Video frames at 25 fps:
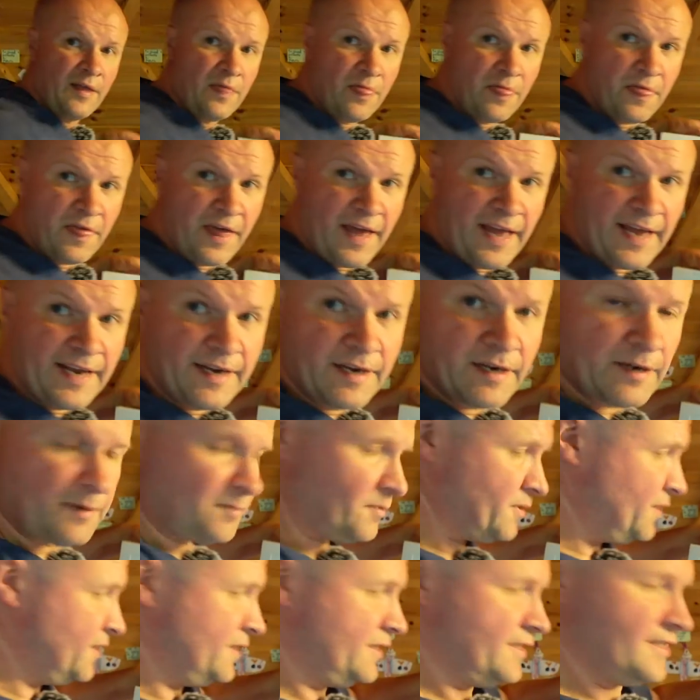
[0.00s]
Then I'm
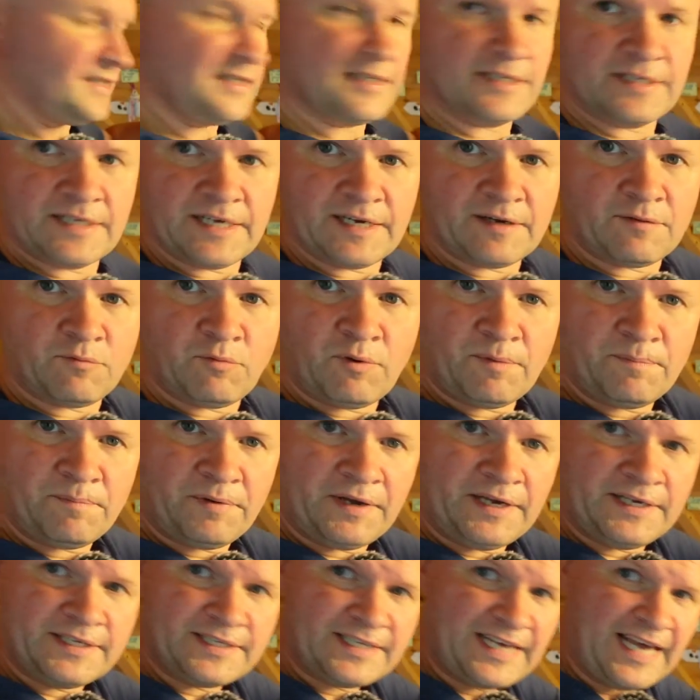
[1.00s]
going to stick one
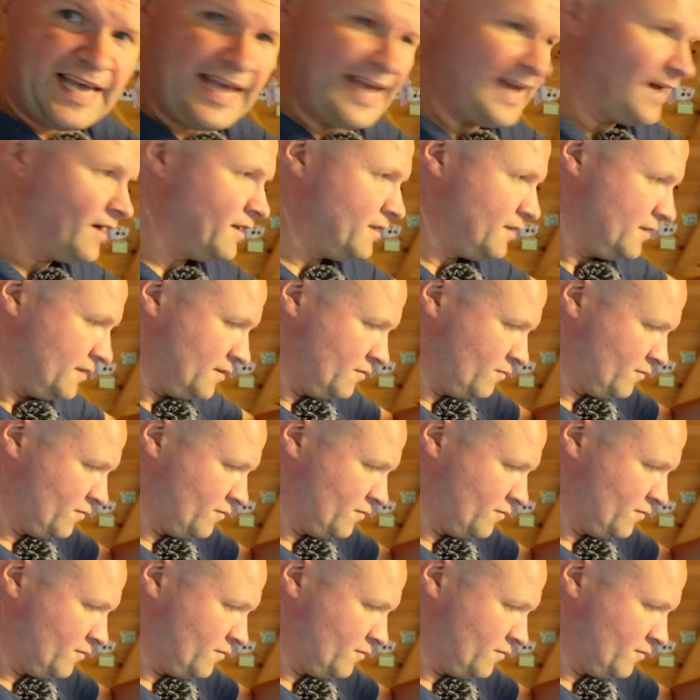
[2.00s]
piece here and